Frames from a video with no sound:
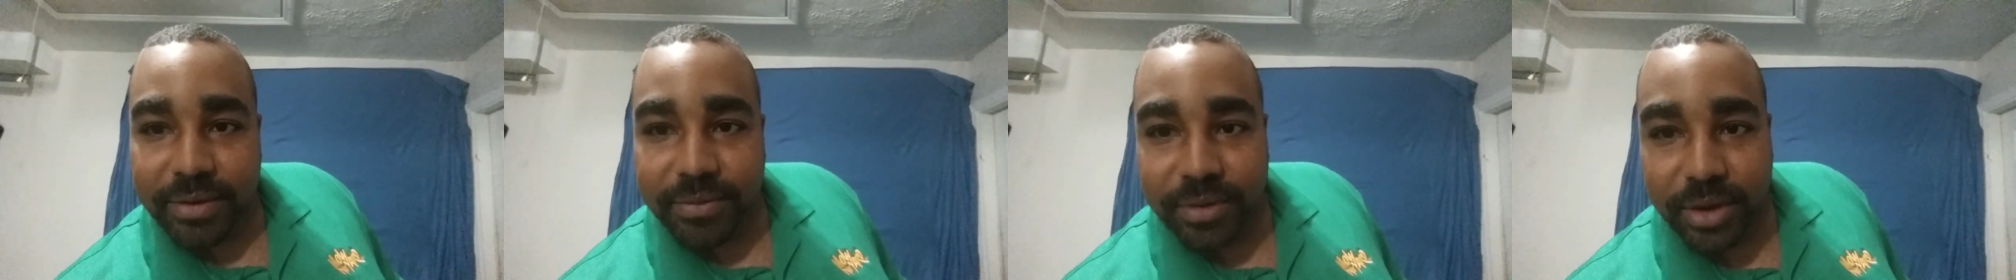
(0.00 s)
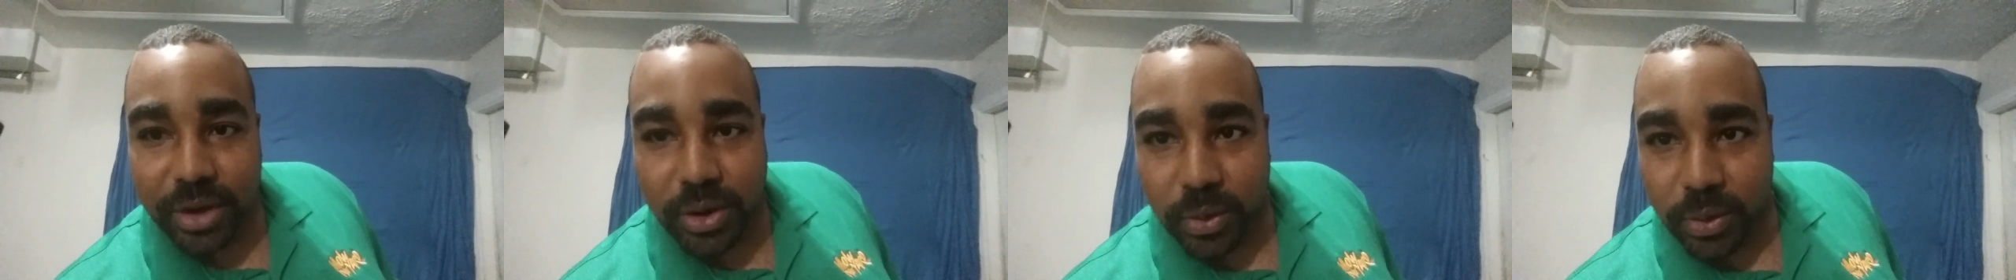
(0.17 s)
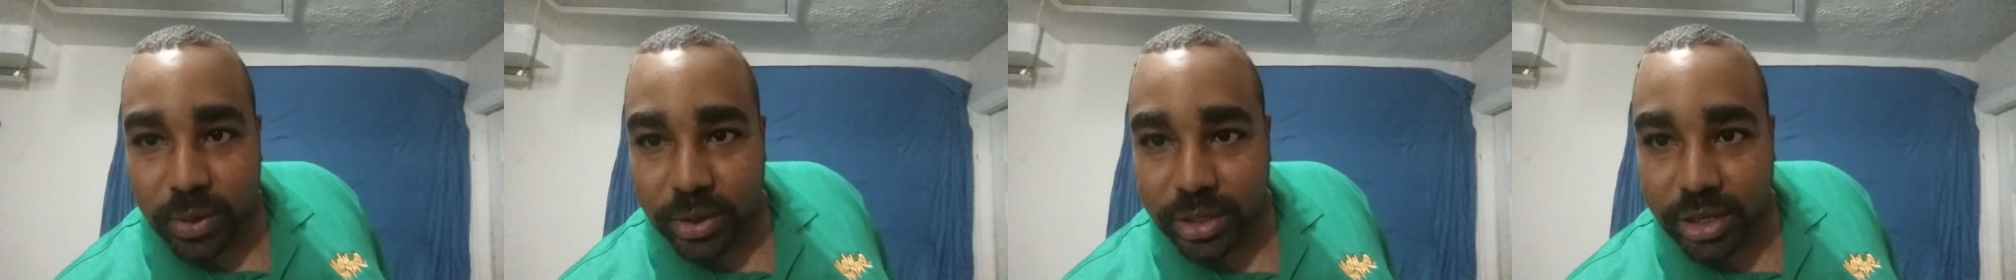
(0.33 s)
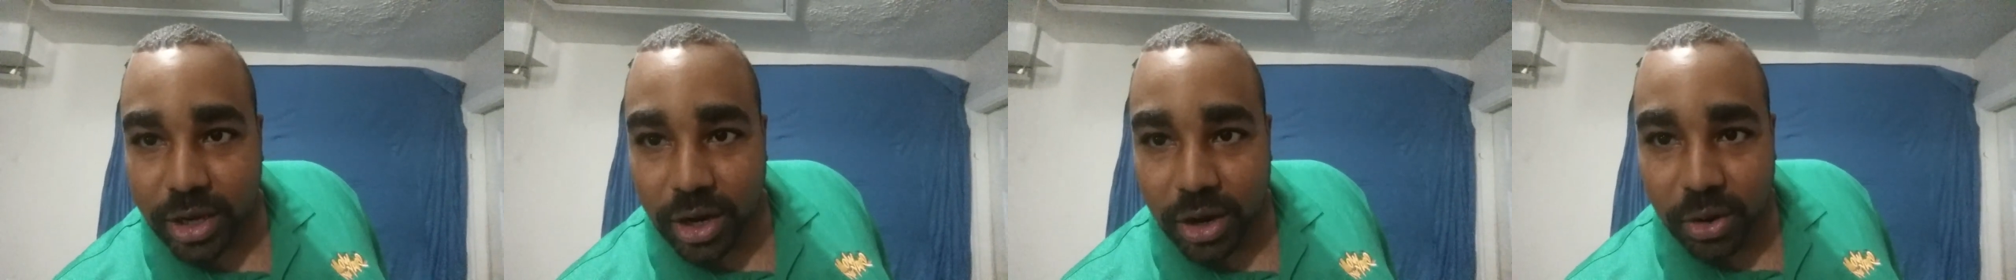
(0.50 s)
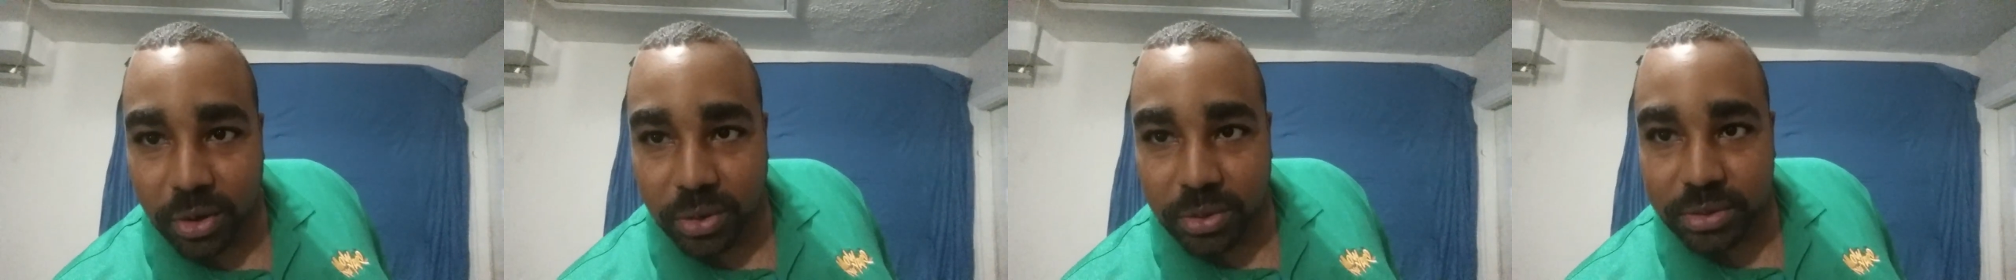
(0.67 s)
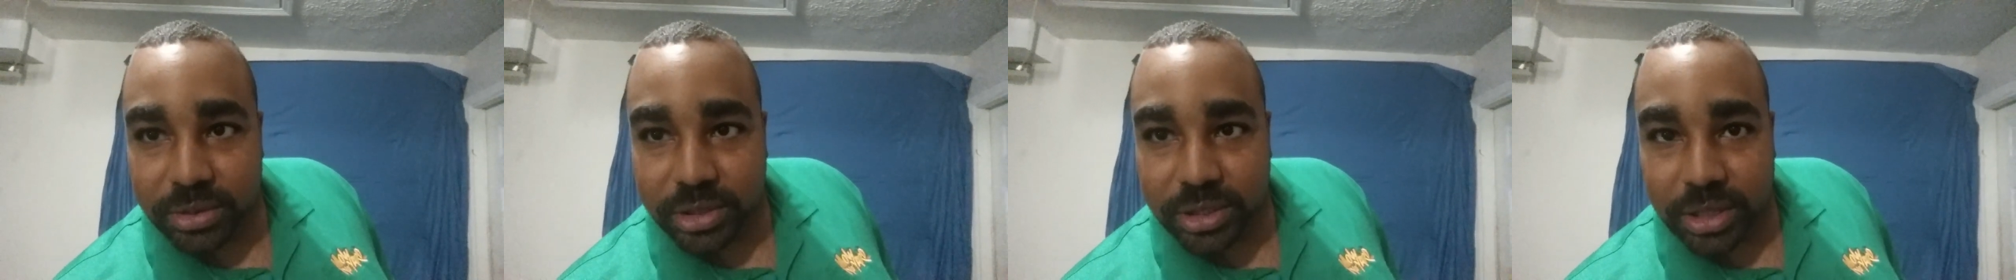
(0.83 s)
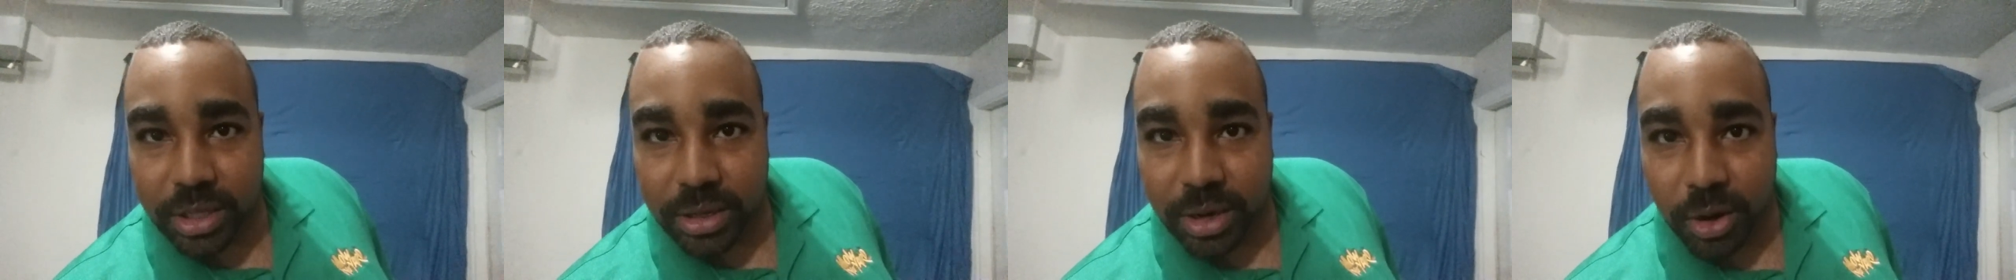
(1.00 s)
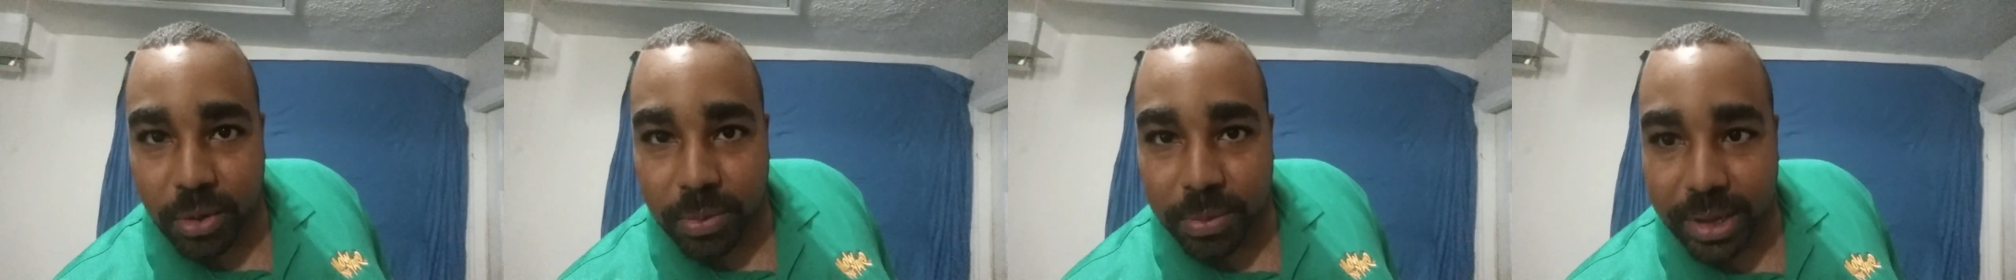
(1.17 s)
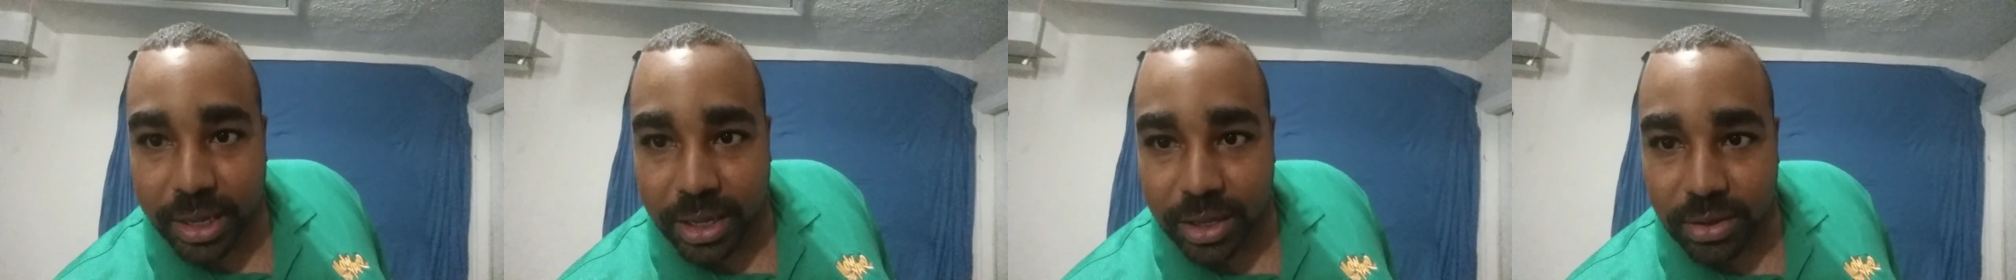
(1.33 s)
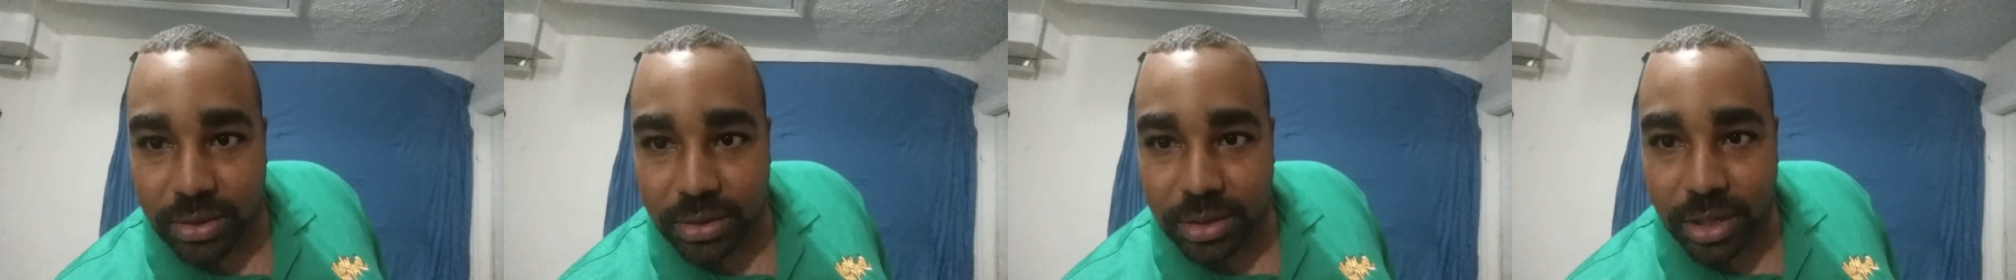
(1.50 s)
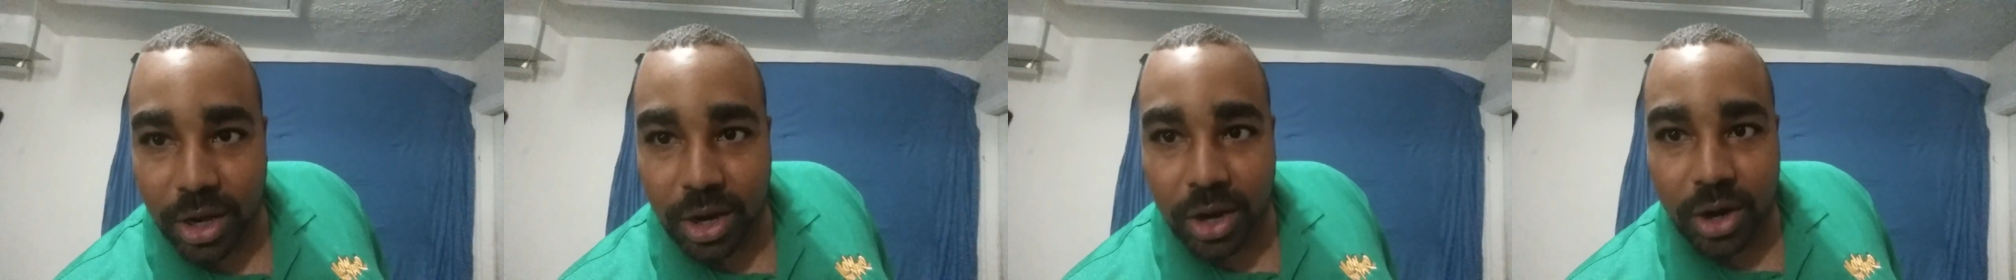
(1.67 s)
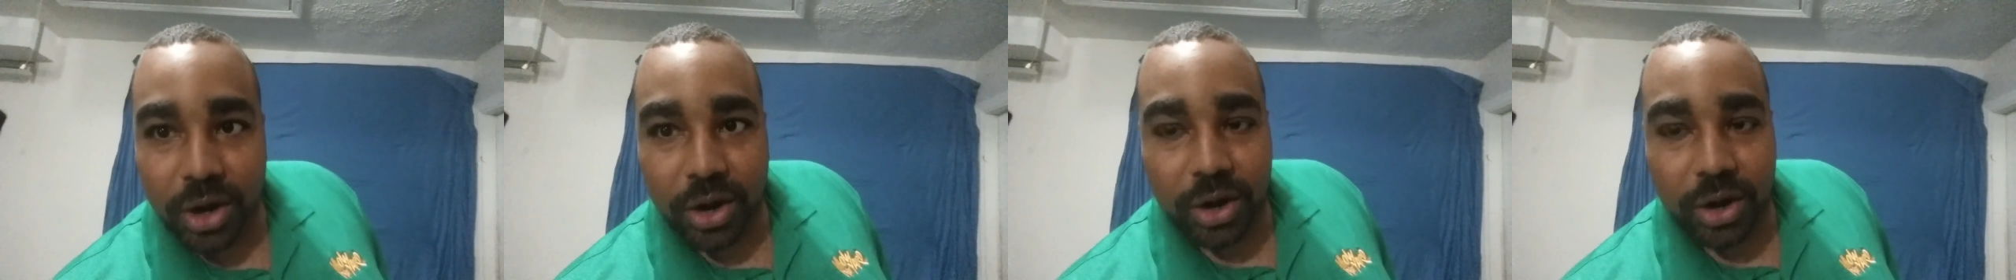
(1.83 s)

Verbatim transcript: it record the whole the whole meal,